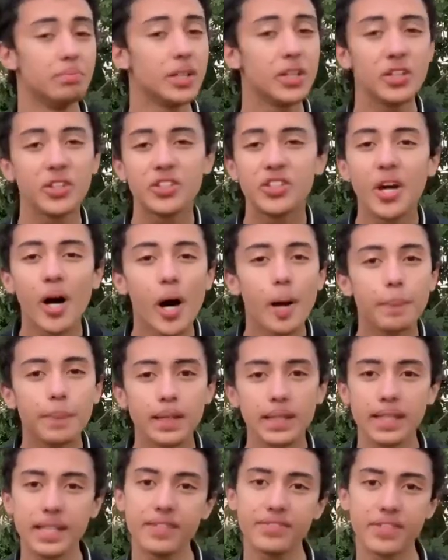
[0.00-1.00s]
but you
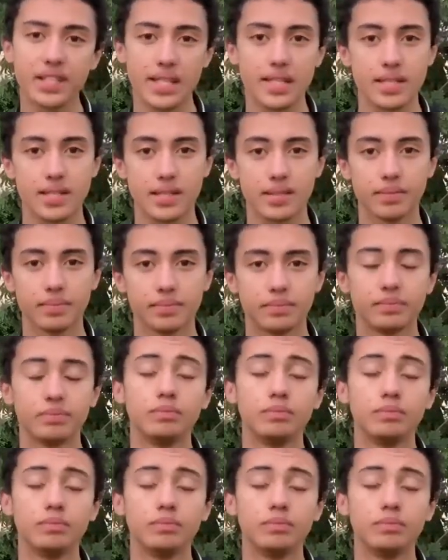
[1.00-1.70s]
don't believe in it.